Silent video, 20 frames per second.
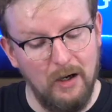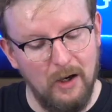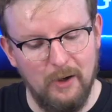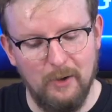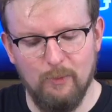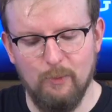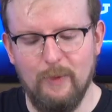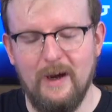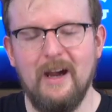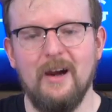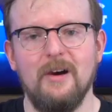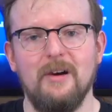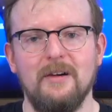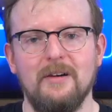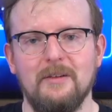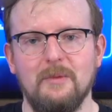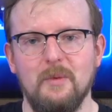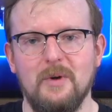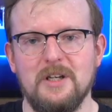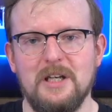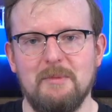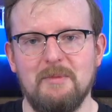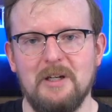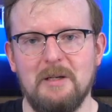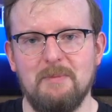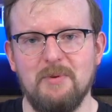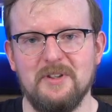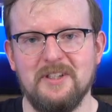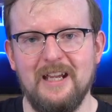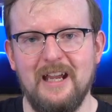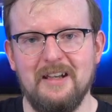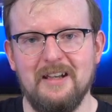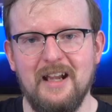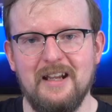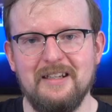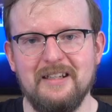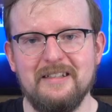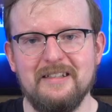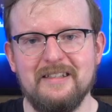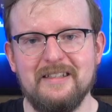Our rare, which I'm going to pretend I
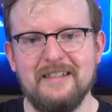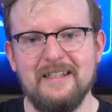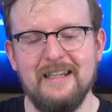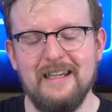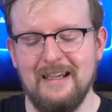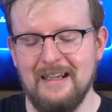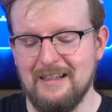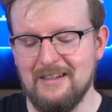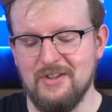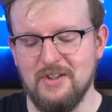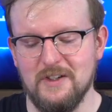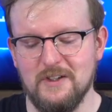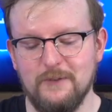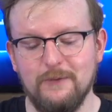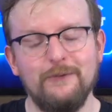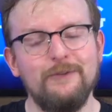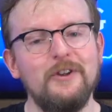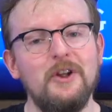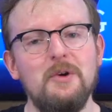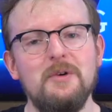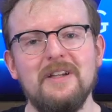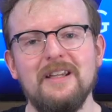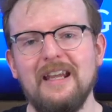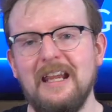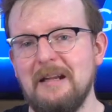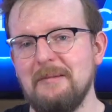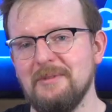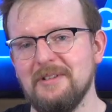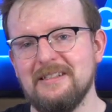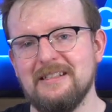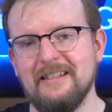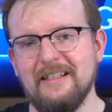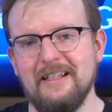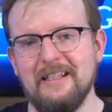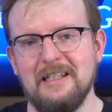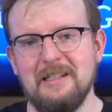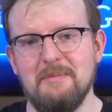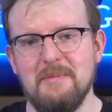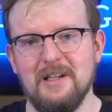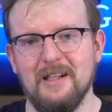didn't see, is just floating aimlessly
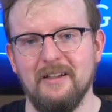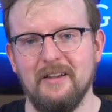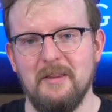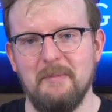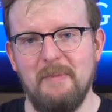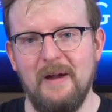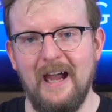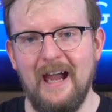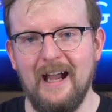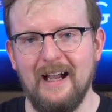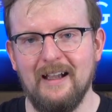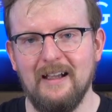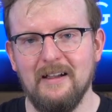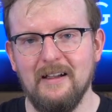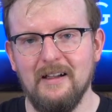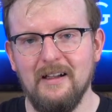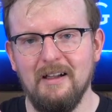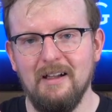in the middle of the pack.